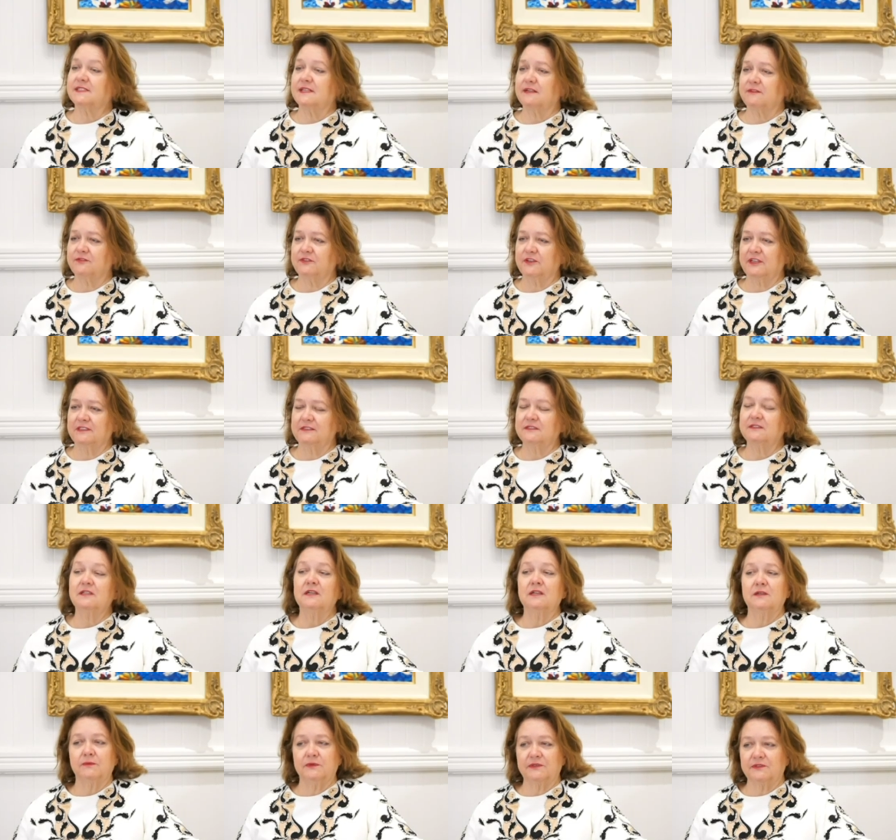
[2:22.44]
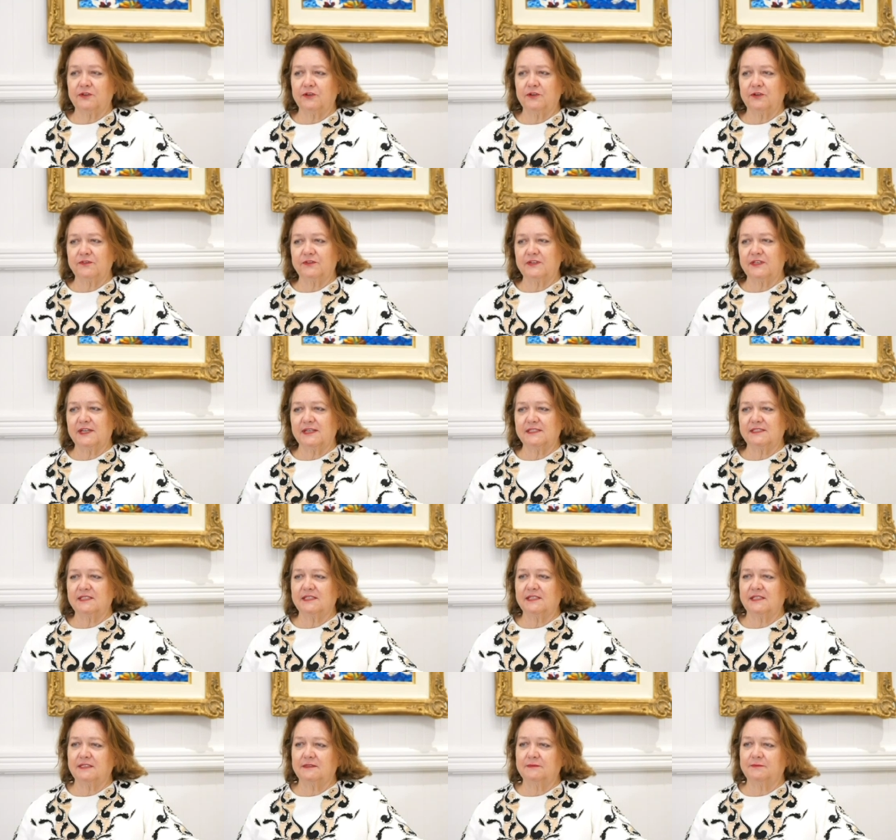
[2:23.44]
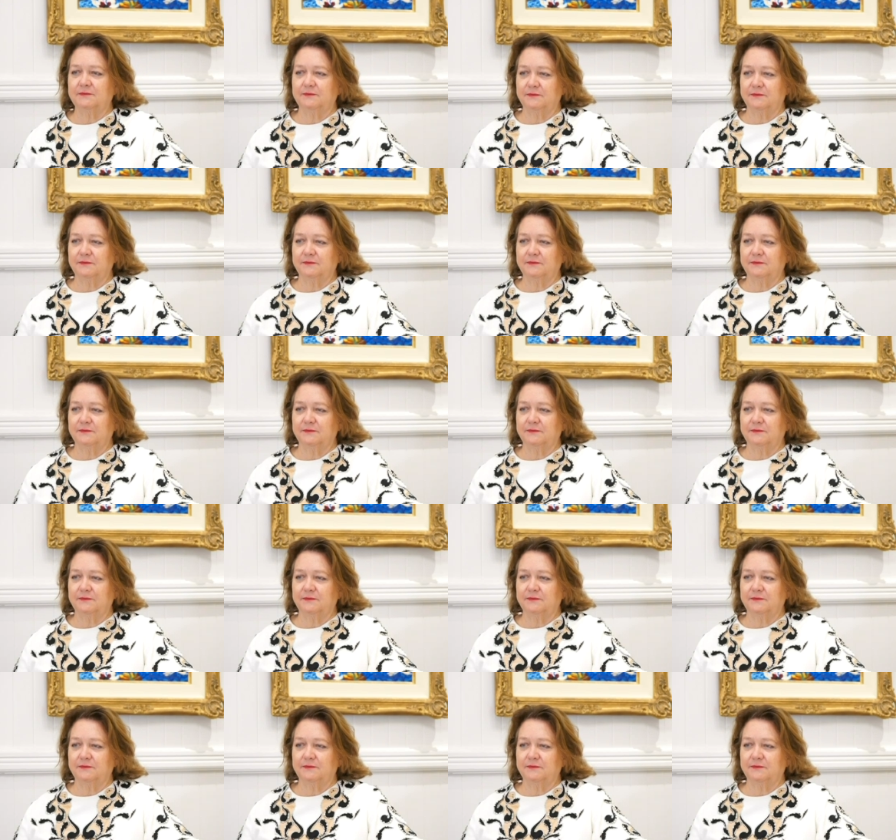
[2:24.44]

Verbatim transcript: suffering with COVID nineteen.